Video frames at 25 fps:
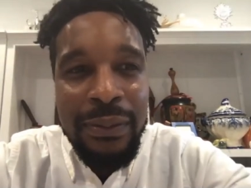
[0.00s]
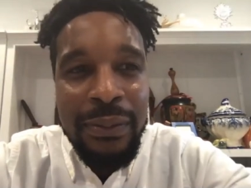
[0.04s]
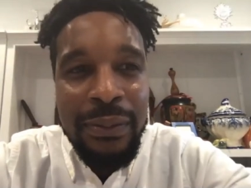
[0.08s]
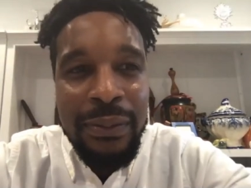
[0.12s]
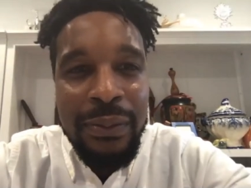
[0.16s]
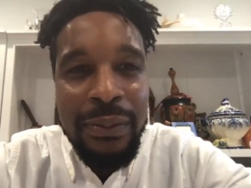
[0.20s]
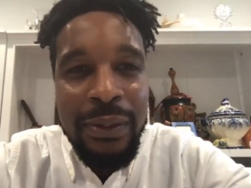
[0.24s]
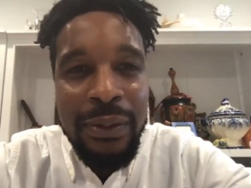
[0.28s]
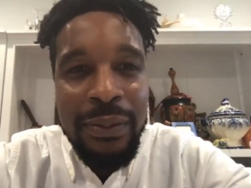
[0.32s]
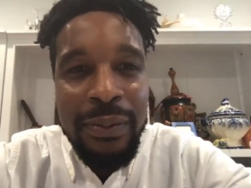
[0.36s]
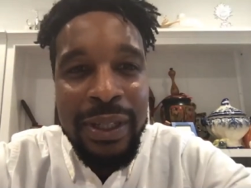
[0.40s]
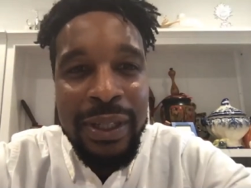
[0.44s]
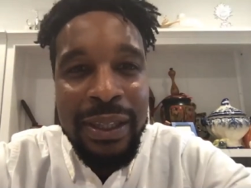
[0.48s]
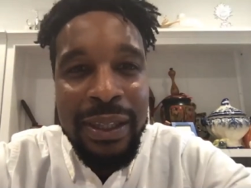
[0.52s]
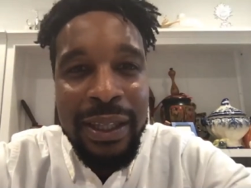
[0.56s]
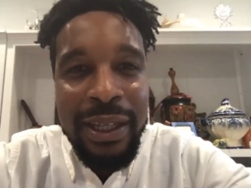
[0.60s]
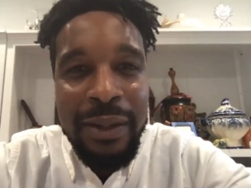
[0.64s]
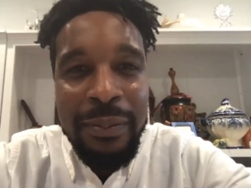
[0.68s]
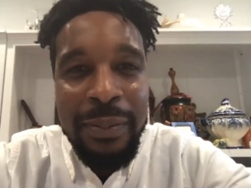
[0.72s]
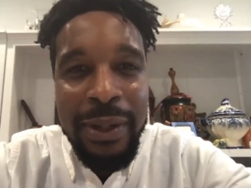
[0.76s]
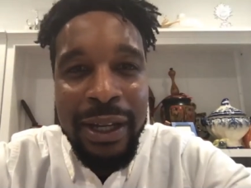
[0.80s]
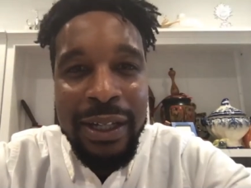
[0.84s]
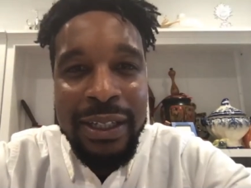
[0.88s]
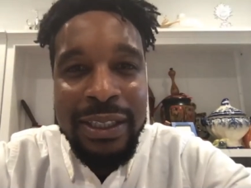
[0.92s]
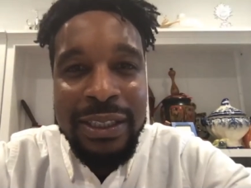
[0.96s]
what we think
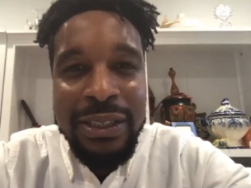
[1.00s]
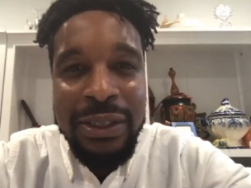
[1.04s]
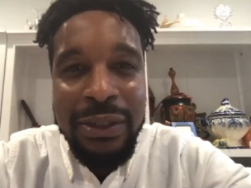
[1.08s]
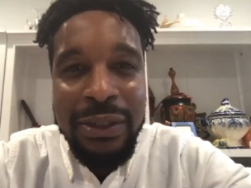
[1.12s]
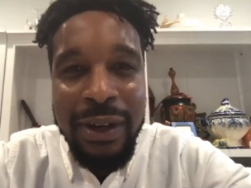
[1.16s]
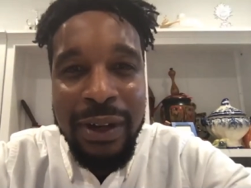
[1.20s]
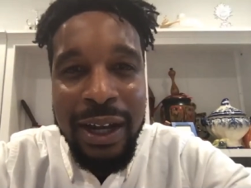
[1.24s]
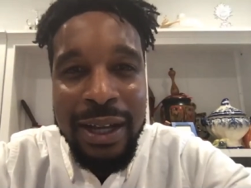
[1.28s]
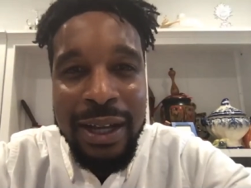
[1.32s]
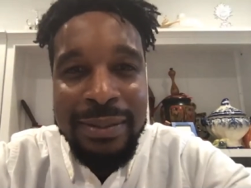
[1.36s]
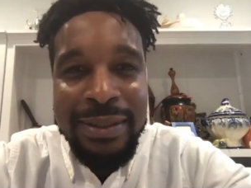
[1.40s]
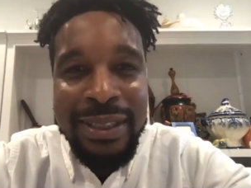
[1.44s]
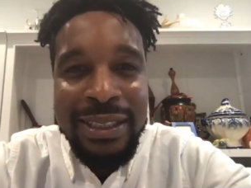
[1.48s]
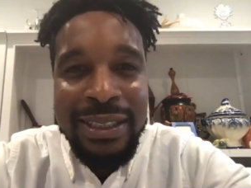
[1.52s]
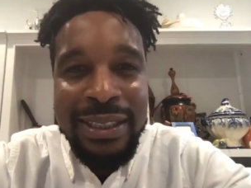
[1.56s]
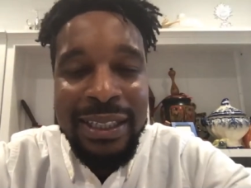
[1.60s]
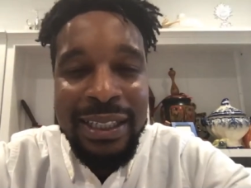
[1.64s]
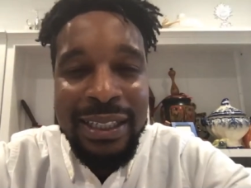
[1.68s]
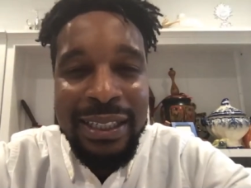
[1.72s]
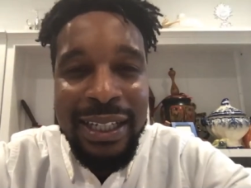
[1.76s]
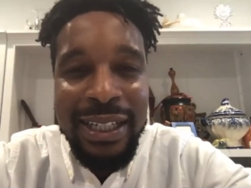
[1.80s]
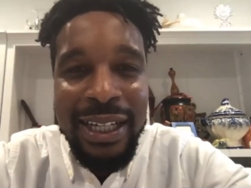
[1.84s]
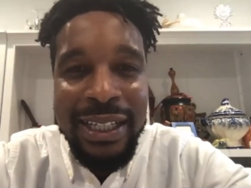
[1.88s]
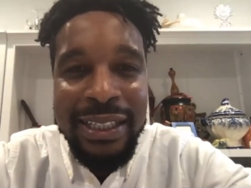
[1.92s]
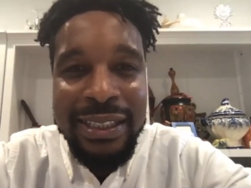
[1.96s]
about as crimes is
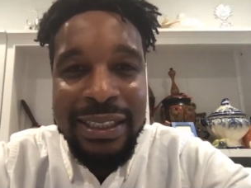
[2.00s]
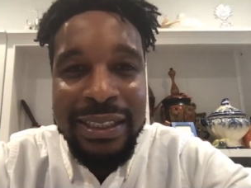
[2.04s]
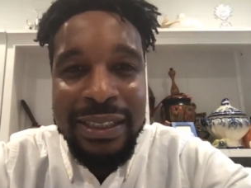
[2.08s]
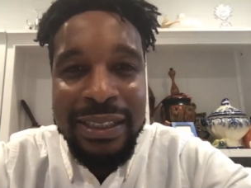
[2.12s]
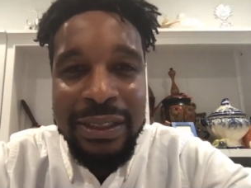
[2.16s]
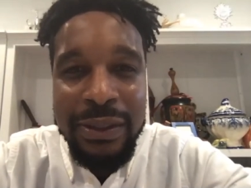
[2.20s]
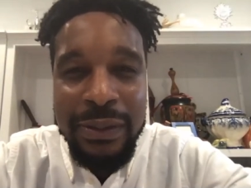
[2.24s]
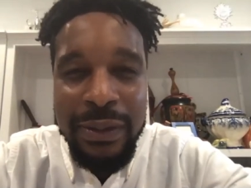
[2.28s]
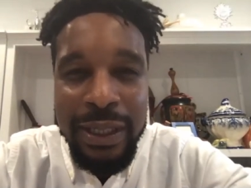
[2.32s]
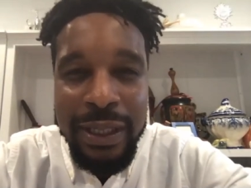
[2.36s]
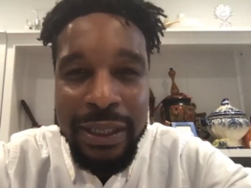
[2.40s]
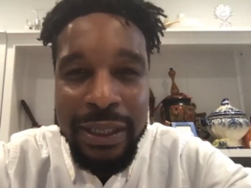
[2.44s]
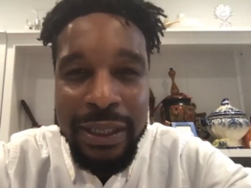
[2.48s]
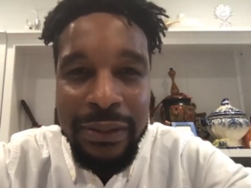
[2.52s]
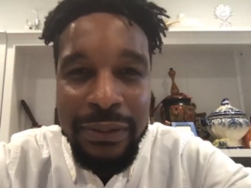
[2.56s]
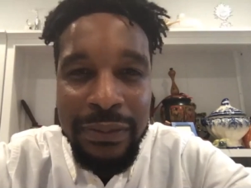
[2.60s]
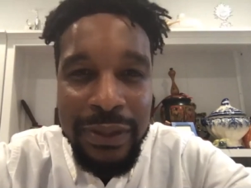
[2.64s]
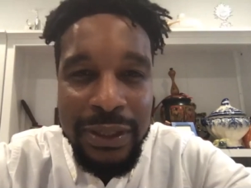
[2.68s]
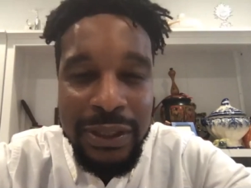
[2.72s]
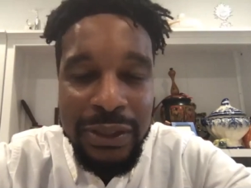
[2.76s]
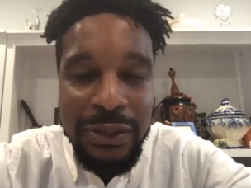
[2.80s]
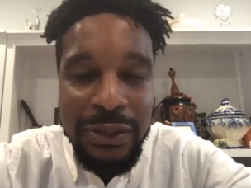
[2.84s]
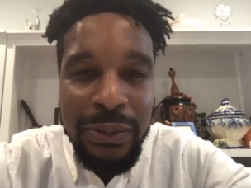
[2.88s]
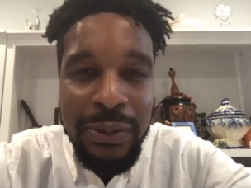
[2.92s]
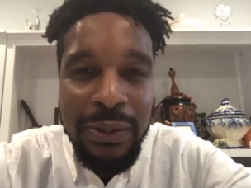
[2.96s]
connected to
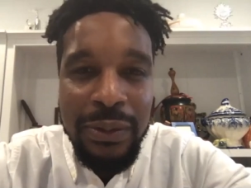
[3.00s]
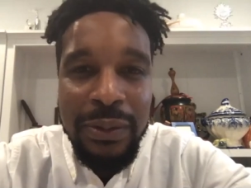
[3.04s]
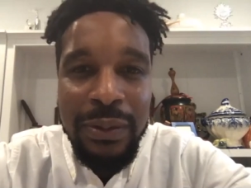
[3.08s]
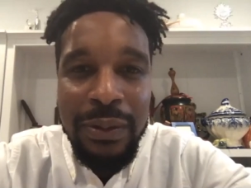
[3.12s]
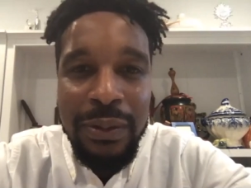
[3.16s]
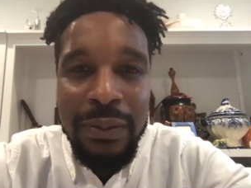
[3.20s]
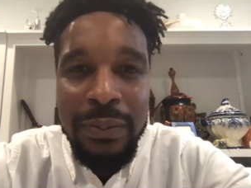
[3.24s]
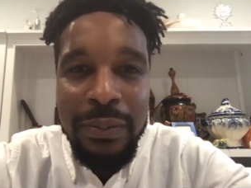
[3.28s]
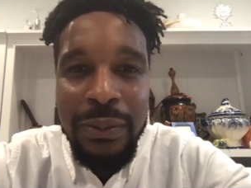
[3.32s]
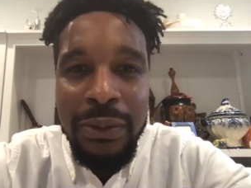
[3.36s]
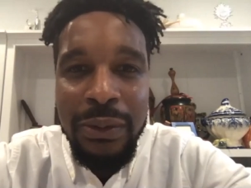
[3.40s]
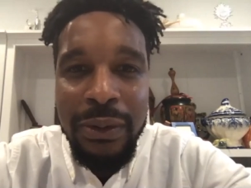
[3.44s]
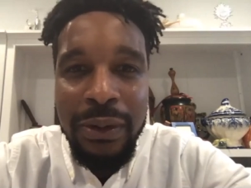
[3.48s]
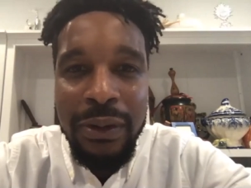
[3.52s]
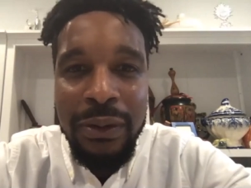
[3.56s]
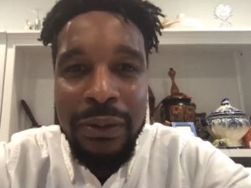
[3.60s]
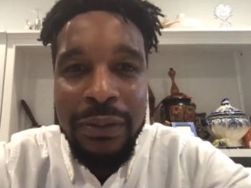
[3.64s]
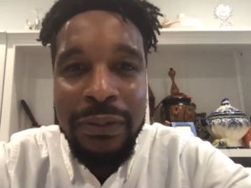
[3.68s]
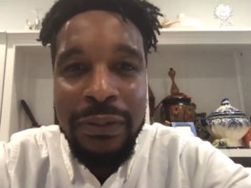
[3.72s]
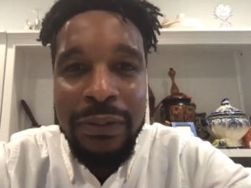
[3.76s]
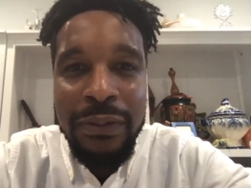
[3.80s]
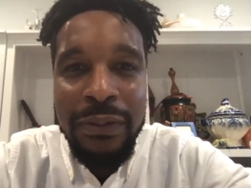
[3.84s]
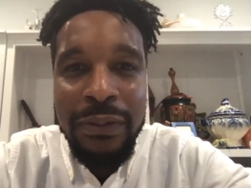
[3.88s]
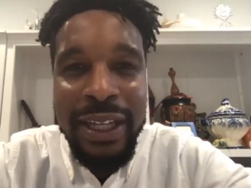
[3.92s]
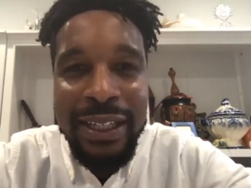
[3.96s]
individual moral
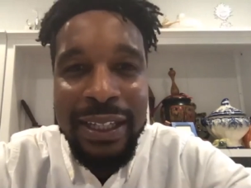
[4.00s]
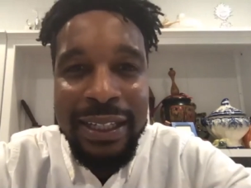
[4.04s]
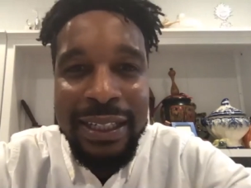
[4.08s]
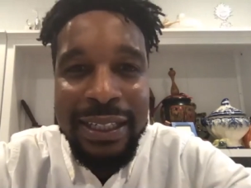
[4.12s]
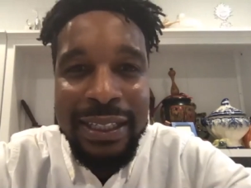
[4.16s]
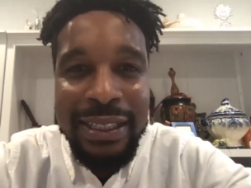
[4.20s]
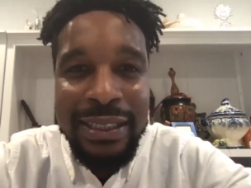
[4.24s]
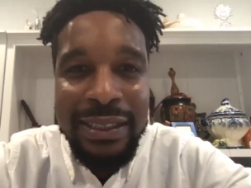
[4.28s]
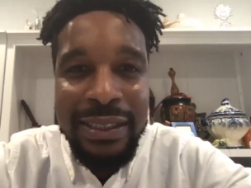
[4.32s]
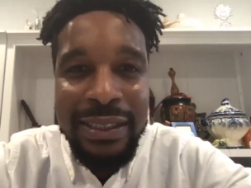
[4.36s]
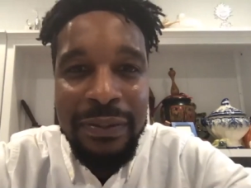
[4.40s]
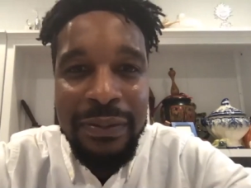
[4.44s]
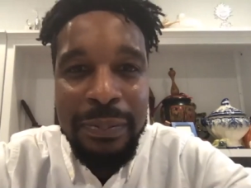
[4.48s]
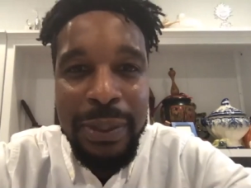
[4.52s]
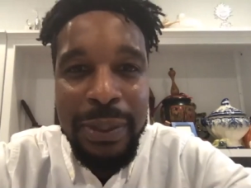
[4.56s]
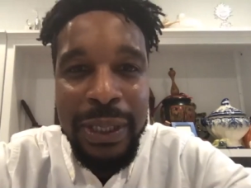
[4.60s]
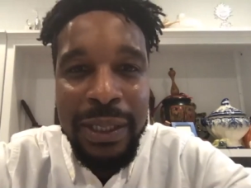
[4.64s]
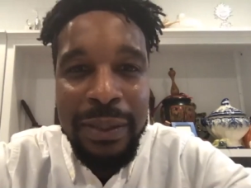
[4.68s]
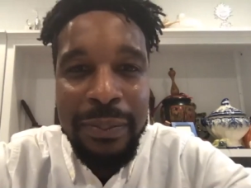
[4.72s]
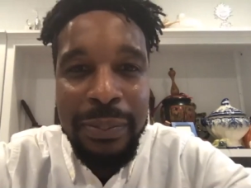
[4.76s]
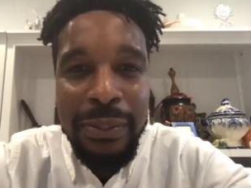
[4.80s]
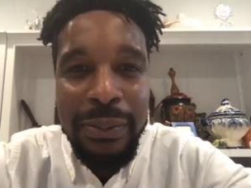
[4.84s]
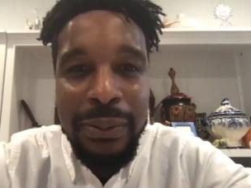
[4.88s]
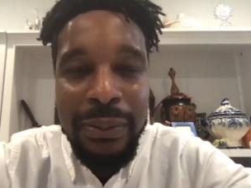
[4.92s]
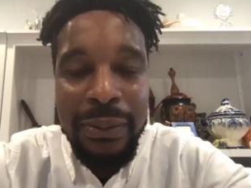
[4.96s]
failings of
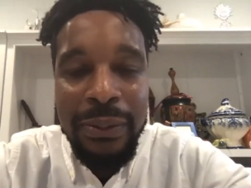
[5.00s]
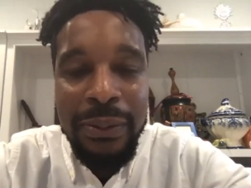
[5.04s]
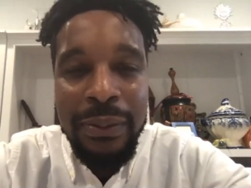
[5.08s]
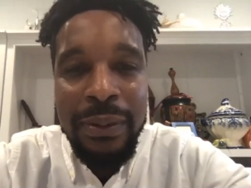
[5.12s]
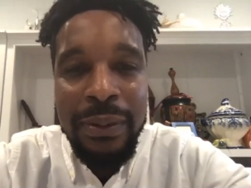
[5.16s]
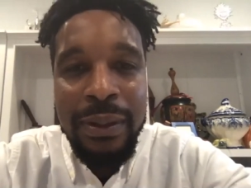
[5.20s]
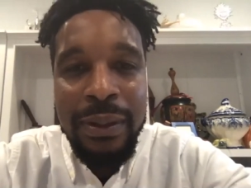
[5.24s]
people,